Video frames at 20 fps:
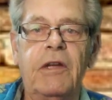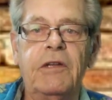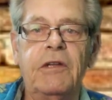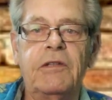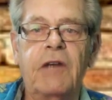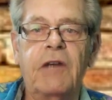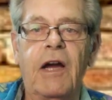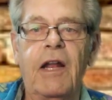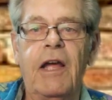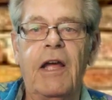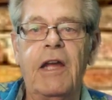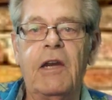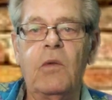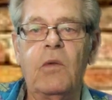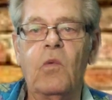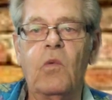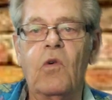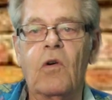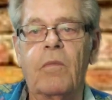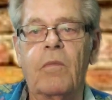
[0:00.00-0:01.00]
in Thailand to
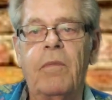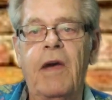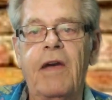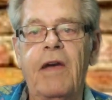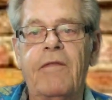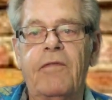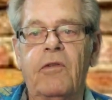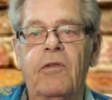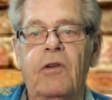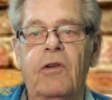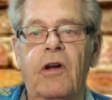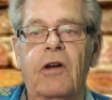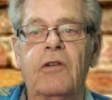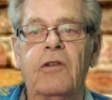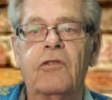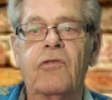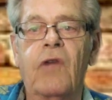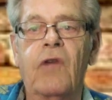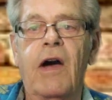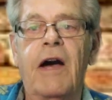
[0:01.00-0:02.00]
walk barefoot
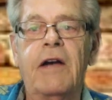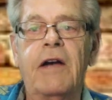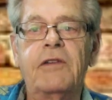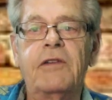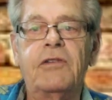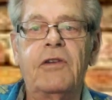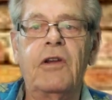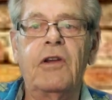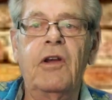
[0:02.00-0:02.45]
on grass